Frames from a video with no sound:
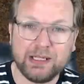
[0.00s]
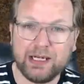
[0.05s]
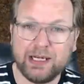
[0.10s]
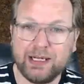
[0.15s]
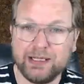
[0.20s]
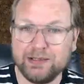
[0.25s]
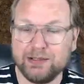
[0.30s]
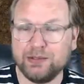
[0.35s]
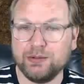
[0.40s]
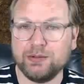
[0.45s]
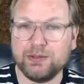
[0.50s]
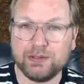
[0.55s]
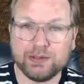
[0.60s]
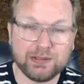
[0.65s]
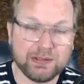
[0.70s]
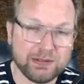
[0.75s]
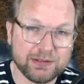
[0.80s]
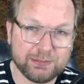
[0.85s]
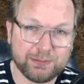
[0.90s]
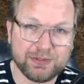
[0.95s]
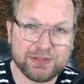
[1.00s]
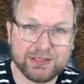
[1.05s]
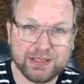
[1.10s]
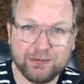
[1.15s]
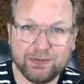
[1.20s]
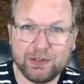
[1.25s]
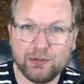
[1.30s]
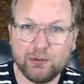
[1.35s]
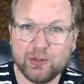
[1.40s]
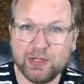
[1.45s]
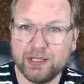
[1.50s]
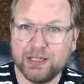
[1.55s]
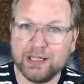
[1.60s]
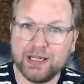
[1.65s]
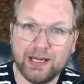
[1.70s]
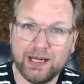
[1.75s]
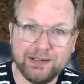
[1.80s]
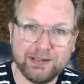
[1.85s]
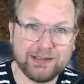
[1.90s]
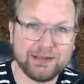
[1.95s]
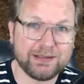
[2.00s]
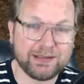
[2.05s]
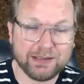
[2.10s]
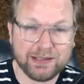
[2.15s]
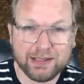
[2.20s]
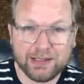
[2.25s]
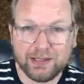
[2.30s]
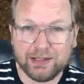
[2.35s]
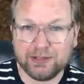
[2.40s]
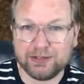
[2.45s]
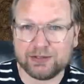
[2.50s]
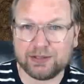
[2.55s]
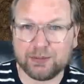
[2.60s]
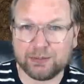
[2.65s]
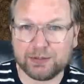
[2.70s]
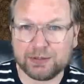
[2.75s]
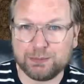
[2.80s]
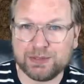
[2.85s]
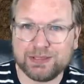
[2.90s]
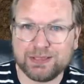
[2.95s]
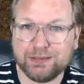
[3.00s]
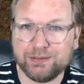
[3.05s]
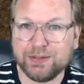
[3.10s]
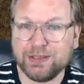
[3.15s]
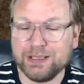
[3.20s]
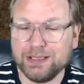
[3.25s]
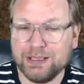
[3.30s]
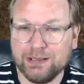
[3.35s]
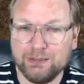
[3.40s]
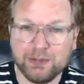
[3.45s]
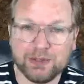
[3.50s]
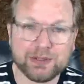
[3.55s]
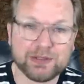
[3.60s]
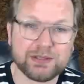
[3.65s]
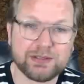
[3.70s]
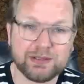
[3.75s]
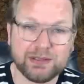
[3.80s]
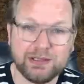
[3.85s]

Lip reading: I do it a specific way. I did some specific emails.